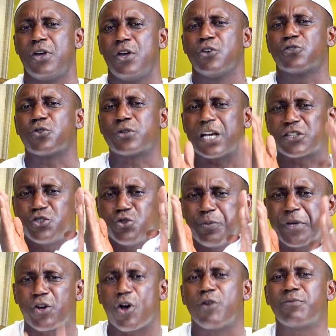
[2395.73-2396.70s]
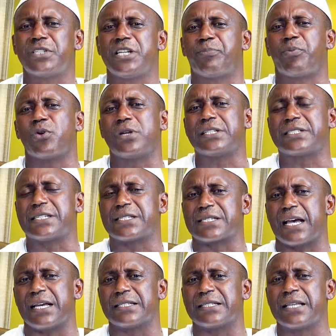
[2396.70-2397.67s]
so that you become
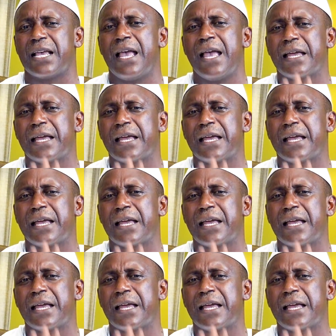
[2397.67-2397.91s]
depoliticized.